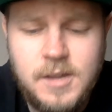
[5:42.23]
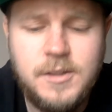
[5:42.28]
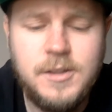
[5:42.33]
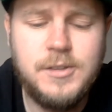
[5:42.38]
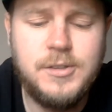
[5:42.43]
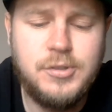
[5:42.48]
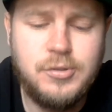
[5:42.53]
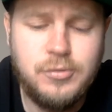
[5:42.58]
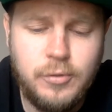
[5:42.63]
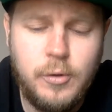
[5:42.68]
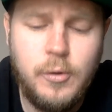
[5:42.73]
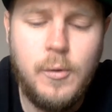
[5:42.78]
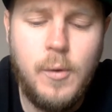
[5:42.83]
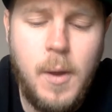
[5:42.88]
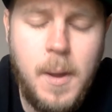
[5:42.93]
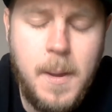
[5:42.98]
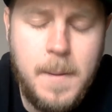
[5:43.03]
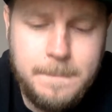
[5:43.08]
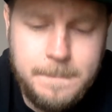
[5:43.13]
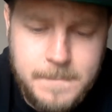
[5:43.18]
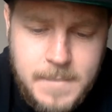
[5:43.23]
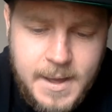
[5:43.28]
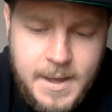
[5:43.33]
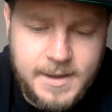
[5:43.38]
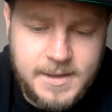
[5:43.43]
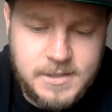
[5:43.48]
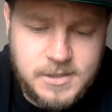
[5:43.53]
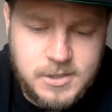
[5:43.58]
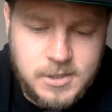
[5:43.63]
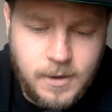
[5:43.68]
The Drew
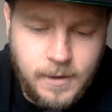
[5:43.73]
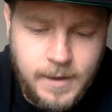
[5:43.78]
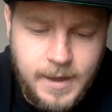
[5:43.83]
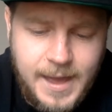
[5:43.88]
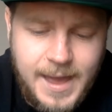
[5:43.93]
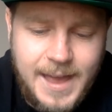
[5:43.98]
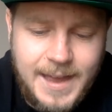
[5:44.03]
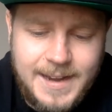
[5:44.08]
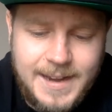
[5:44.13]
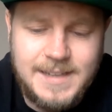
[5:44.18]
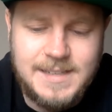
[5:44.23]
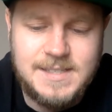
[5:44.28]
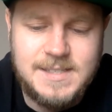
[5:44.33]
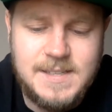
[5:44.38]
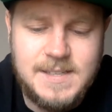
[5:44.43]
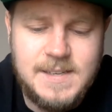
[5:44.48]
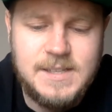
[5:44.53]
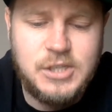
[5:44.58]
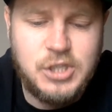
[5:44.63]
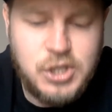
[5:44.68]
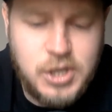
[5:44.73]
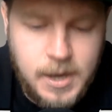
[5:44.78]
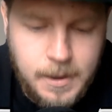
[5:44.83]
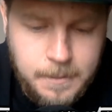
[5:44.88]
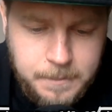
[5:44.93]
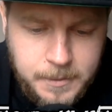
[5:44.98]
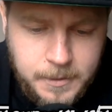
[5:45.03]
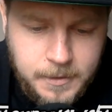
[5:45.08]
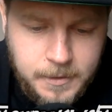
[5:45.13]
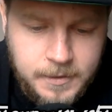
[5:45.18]
McIntyre NXT
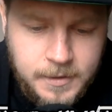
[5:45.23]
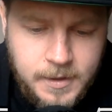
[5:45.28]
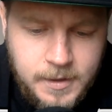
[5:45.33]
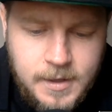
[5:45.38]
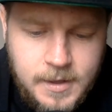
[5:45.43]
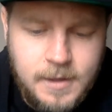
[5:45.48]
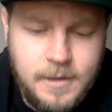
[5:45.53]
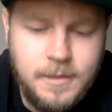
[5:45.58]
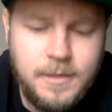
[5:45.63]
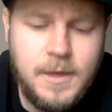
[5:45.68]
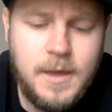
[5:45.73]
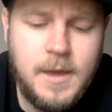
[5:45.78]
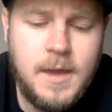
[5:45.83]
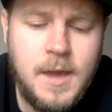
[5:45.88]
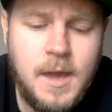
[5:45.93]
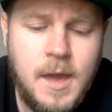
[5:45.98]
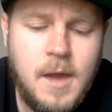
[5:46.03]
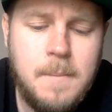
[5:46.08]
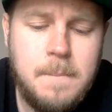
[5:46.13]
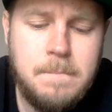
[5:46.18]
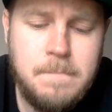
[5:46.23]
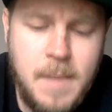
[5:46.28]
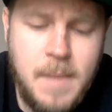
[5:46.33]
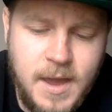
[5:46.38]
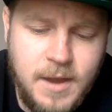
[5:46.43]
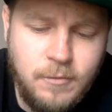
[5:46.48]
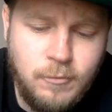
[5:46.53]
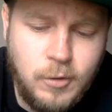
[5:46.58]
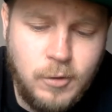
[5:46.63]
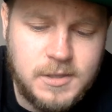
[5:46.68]
champion, the
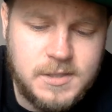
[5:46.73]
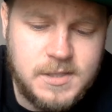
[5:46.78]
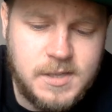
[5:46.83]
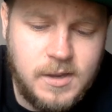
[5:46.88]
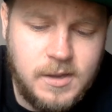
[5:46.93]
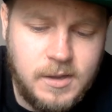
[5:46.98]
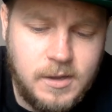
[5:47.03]
main roster